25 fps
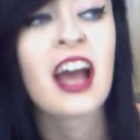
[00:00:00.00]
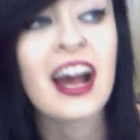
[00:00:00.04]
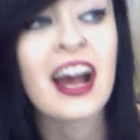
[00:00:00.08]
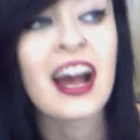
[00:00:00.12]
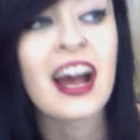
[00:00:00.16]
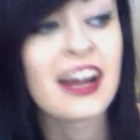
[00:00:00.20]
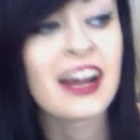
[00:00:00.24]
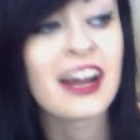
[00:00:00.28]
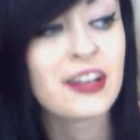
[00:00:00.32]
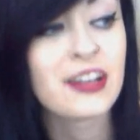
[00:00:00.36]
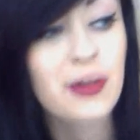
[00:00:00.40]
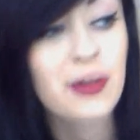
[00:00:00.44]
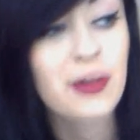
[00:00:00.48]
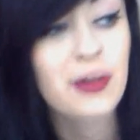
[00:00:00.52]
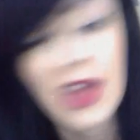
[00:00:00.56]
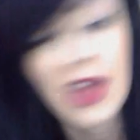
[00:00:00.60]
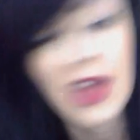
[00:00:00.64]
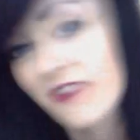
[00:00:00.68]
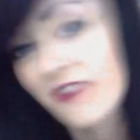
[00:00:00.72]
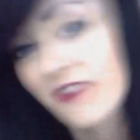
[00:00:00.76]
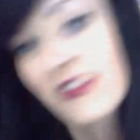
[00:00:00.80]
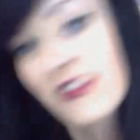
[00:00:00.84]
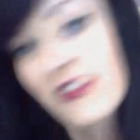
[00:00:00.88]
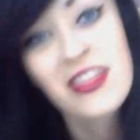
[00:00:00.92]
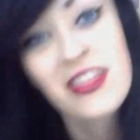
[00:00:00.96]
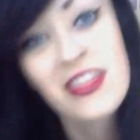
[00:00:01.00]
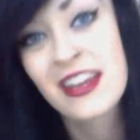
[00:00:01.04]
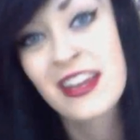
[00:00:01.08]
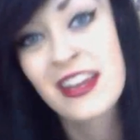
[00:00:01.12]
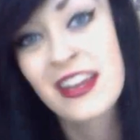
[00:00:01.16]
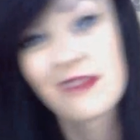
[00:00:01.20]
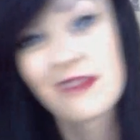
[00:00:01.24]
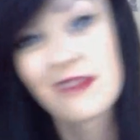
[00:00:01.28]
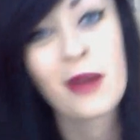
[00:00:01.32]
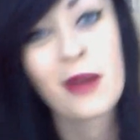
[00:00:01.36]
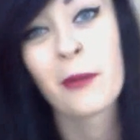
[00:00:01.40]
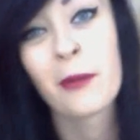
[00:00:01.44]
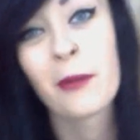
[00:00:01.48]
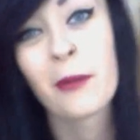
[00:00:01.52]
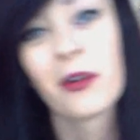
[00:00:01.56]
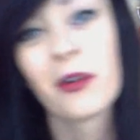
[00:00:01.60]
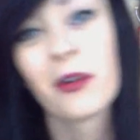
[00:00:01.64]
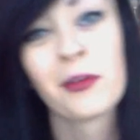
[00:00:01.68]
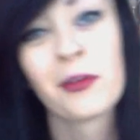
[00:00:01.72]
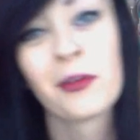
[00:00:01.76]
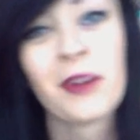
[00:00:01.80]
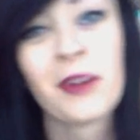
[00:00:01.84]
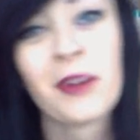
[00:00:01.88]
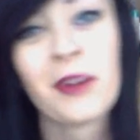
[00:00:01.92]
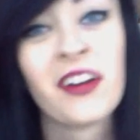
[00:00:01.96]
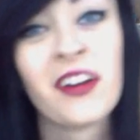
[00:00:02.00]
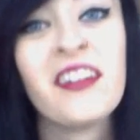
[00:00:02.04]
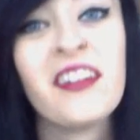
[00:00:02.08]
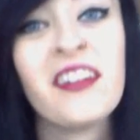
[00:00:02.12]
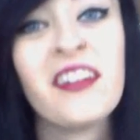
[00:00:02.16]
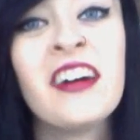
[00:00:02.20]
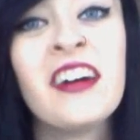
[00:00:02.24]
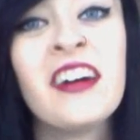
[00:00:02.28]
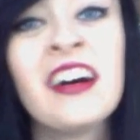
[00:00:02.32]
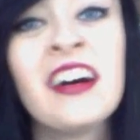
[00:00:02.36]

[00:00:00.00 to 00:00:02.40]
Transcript: I knew everything about Pokemon.